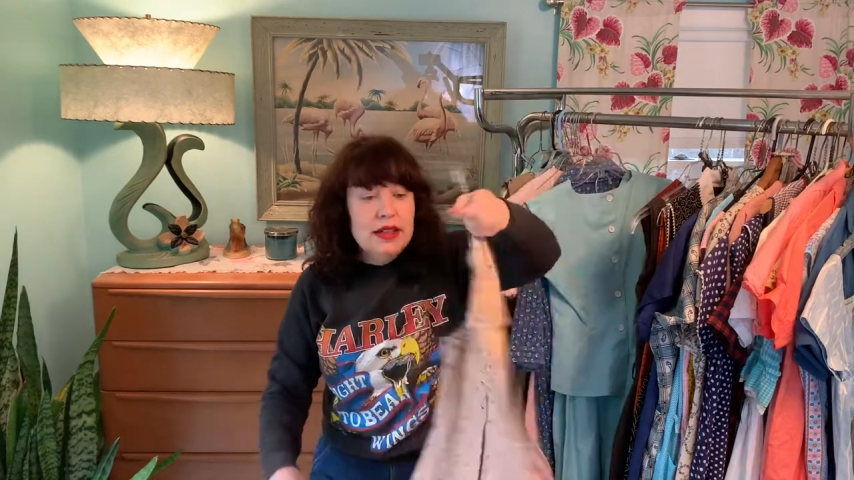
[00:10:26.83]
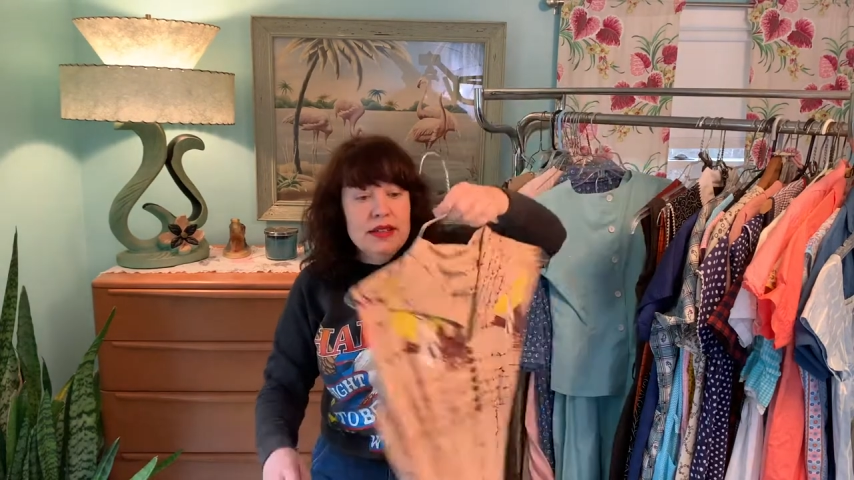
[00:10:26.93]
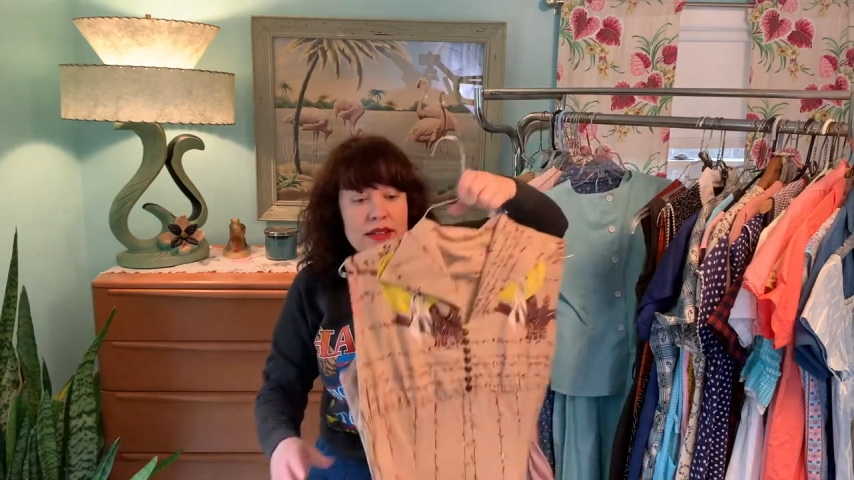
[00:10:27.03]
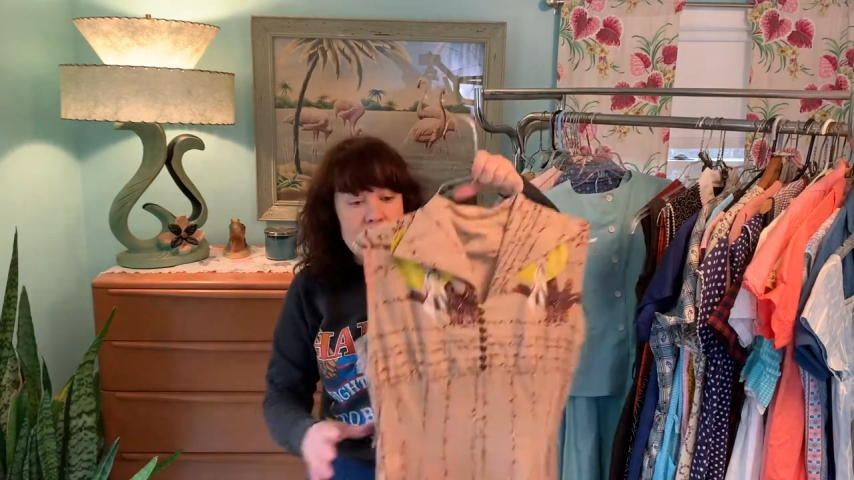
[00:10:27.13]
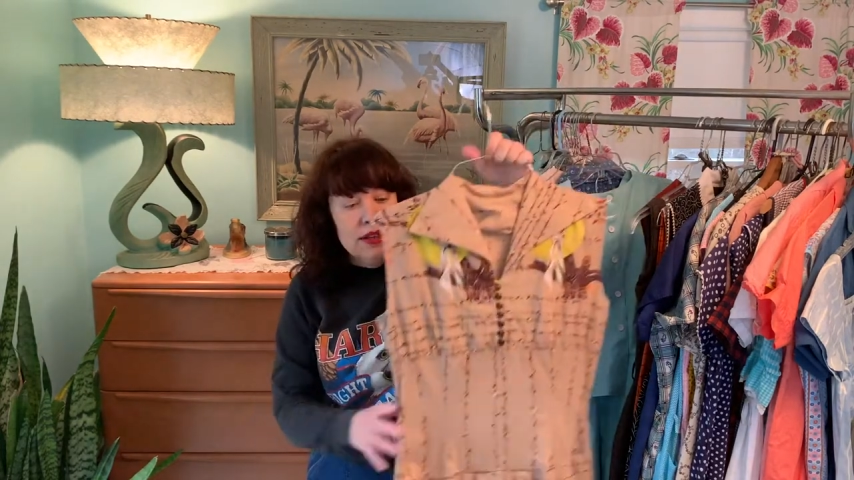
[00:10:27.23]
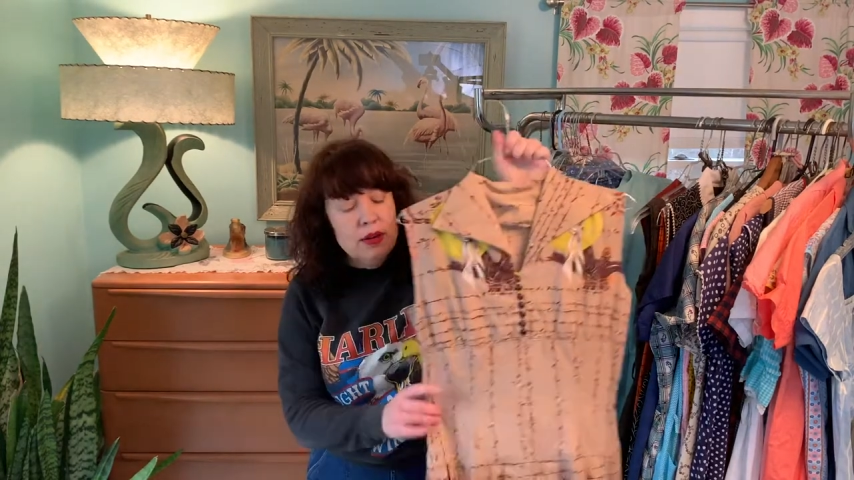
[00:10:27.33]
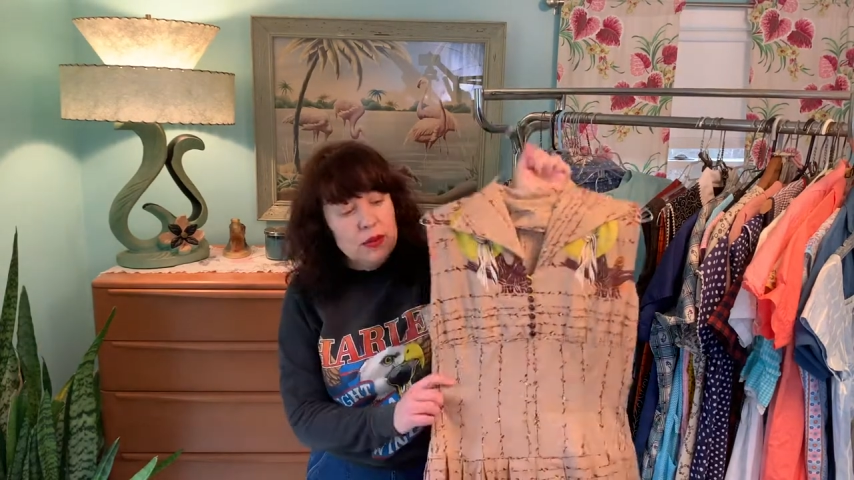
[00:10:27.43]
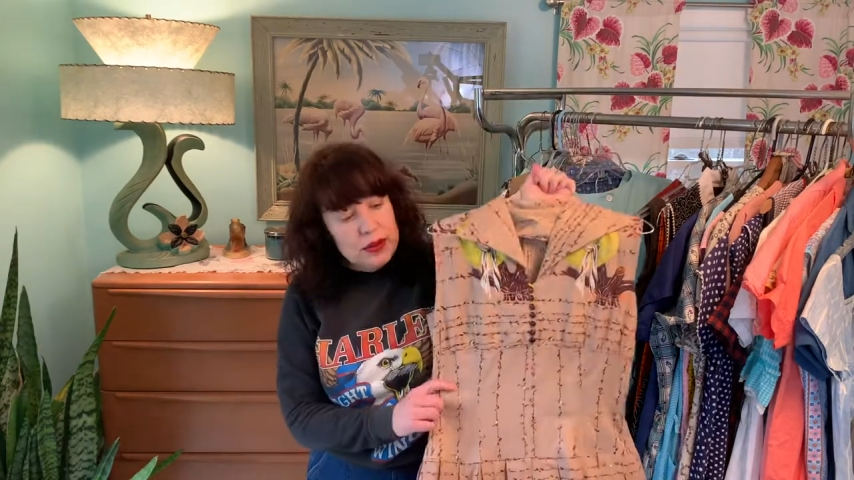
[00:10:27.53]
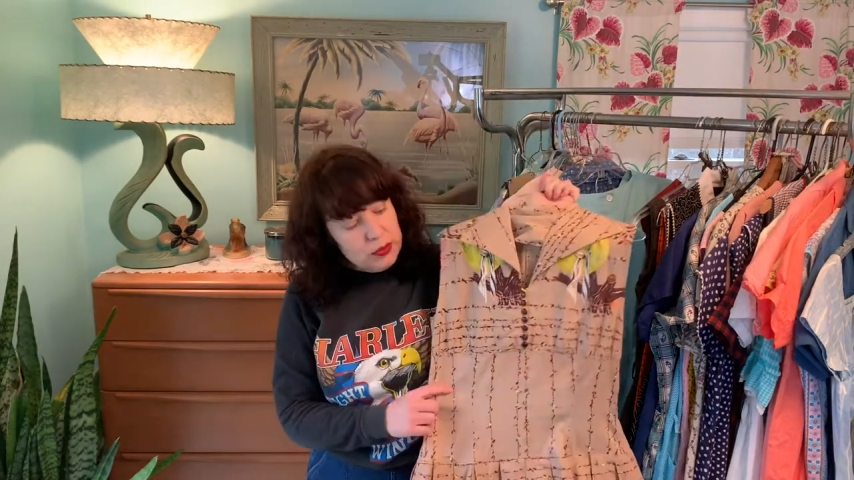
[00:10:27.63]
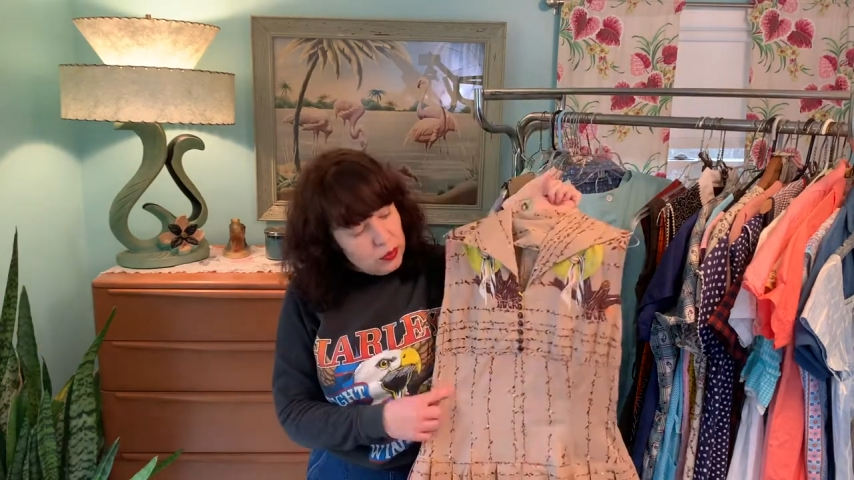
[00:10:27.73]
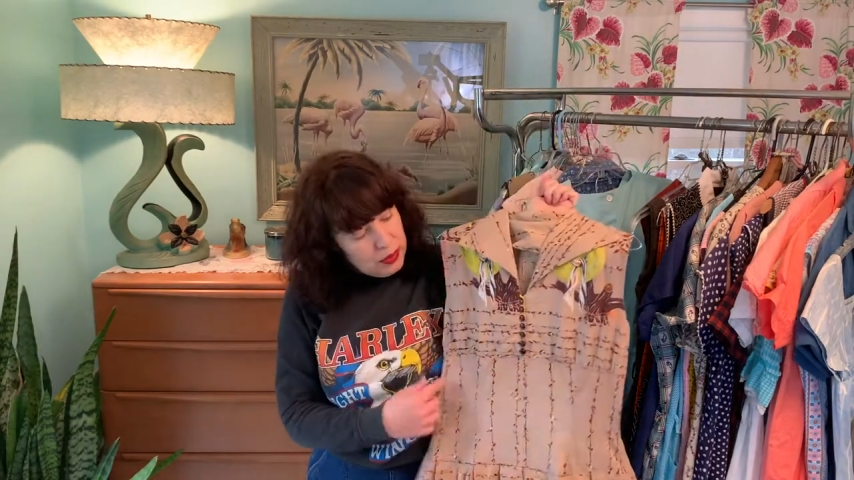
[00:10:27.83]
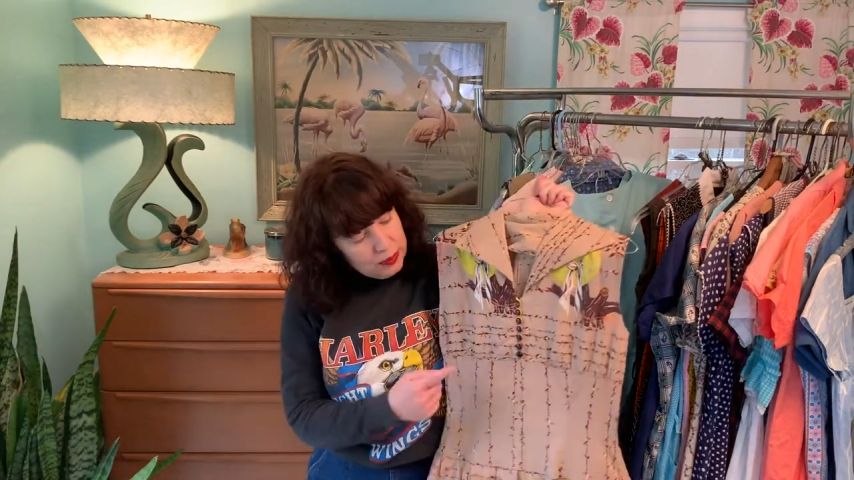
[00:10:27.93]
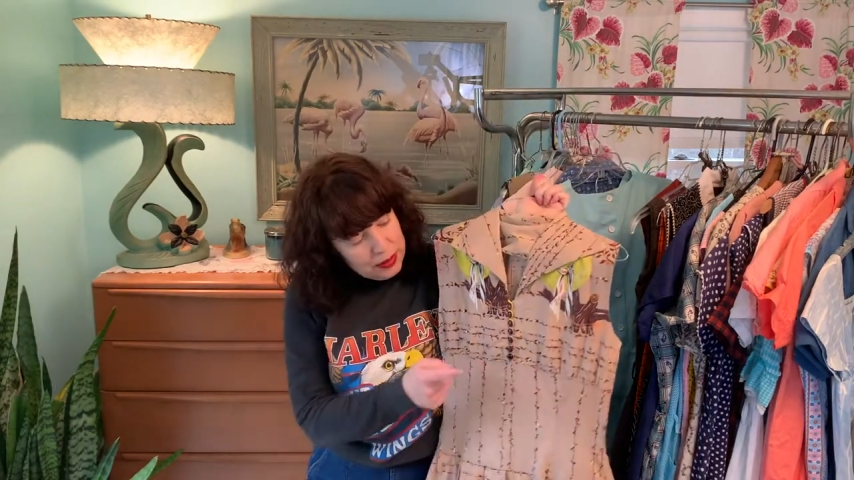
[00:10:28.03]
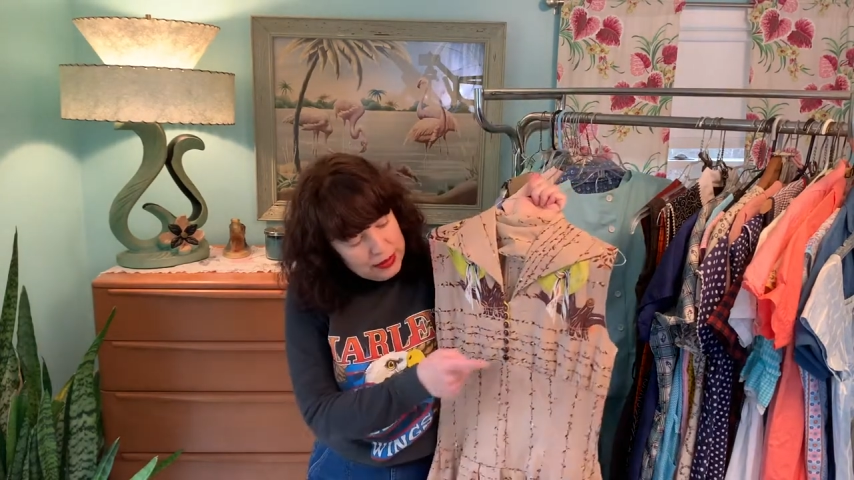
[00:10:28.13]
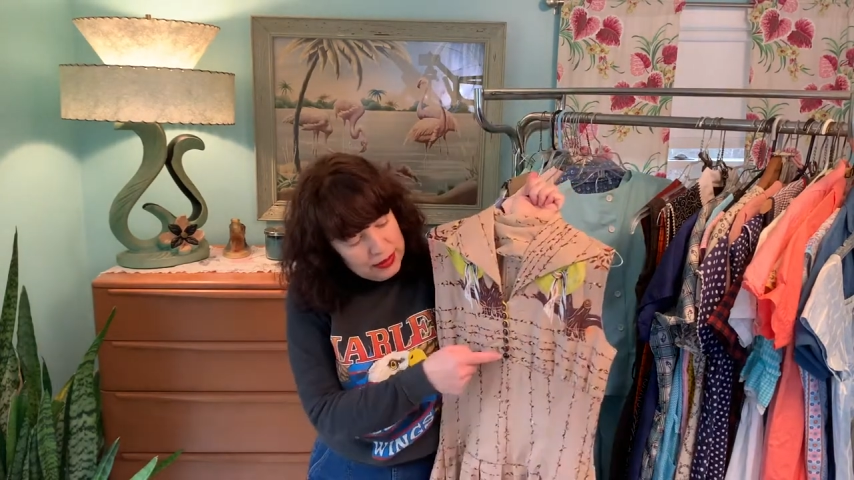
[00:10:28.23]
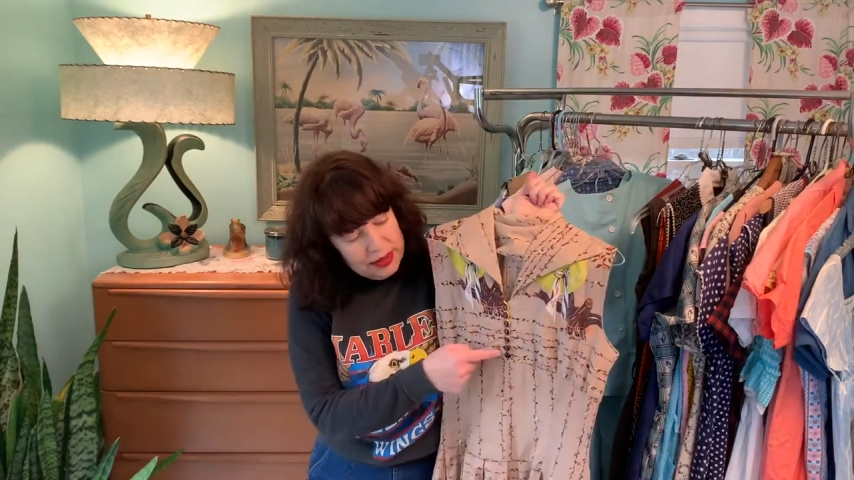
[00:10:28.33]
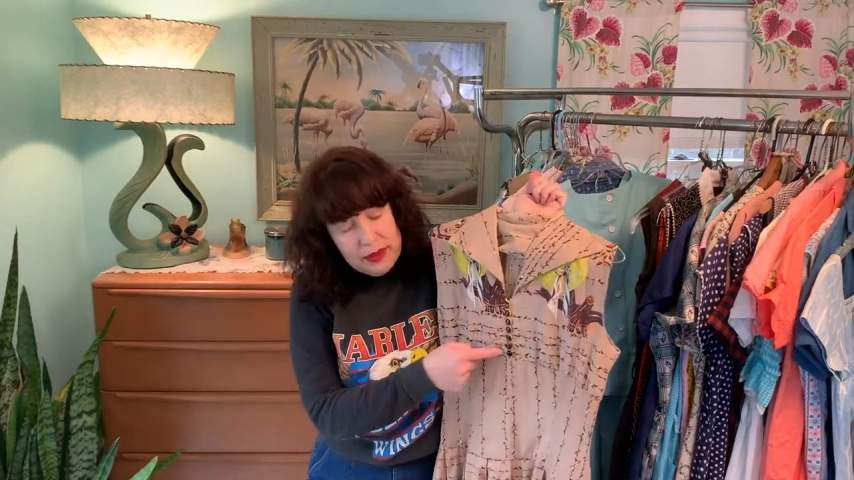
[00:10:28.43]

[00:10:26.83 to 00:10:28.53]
Now there was one button that